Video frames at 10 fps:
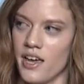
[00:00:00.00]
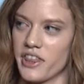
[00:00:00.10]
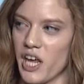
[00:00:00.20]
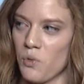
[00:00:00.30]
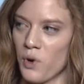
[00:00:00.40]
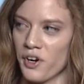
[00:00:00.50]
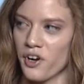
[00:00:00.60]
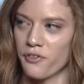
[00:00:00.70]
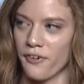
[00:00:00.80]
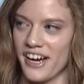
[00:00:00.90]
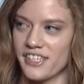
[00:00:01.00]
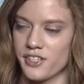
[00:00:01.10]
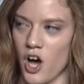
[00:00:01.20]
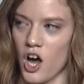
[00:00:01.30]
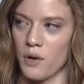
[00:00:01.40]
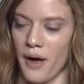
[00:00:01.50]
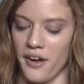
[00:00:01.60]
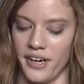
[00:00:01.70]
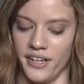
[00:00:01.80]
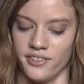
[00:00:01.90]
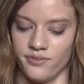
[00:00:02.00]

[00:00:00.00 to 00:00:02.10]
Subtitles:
They weren't afraid to talk about it.